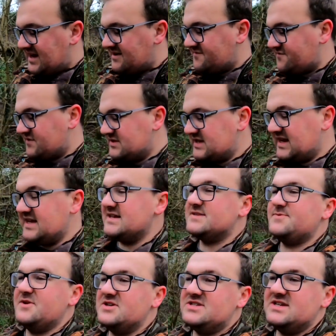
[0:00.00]
and for a deer
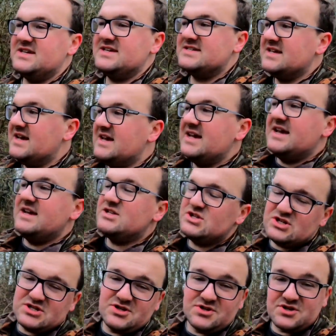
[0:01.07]
species it
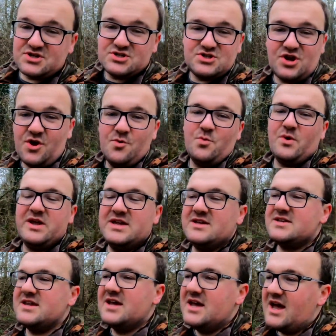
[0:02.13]
just looks so
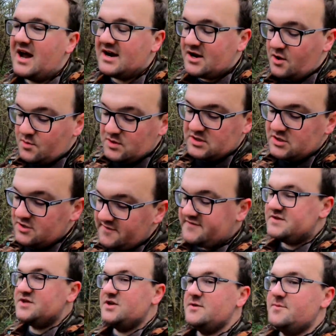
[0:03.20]
weird. And I would
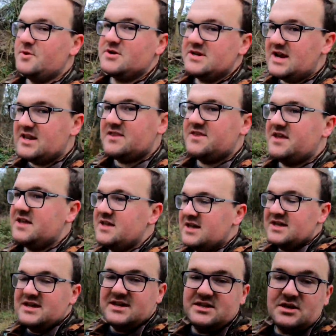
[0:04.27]
love to, more than anything,
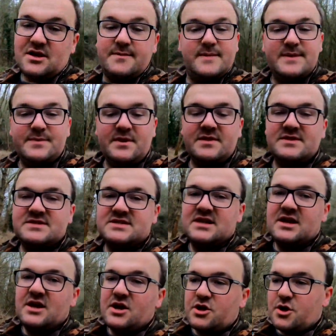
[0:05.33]
in the coming months
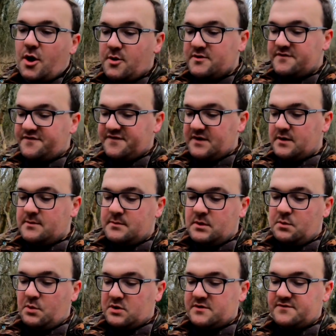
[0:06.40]
go and film
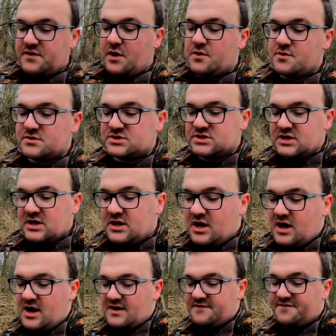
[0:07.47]
one of those
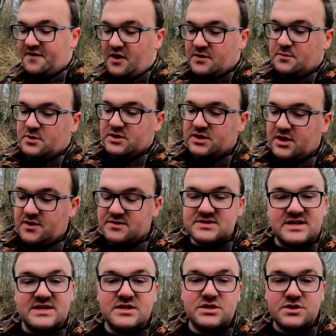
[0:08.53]
and find one of
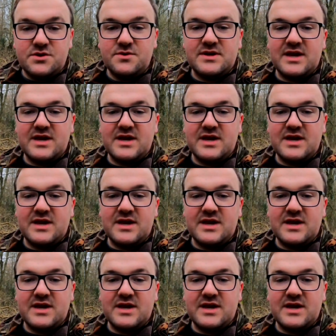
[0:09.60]
those in the